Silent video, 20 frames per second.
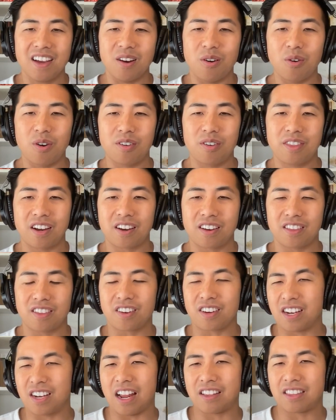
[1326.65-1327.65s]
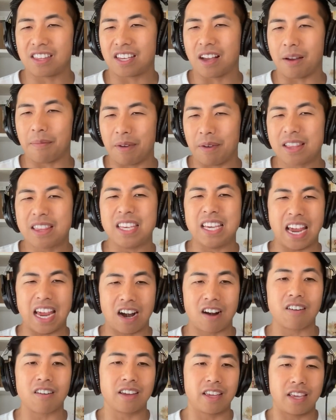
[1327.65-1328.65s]
Or they're, mm-hmm. they're going to now think I'm like the
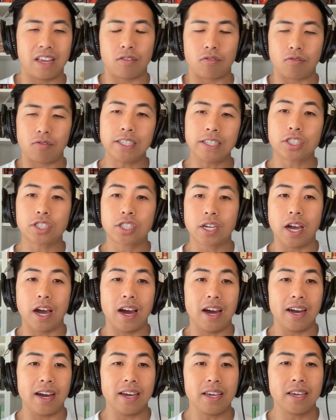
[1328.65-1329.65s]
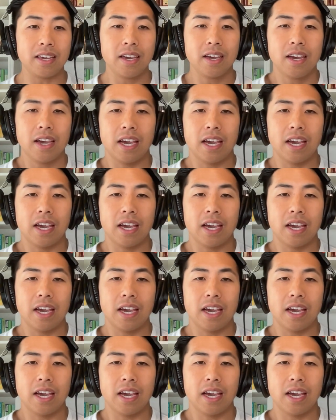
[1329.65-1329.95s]
arrogant rich guy.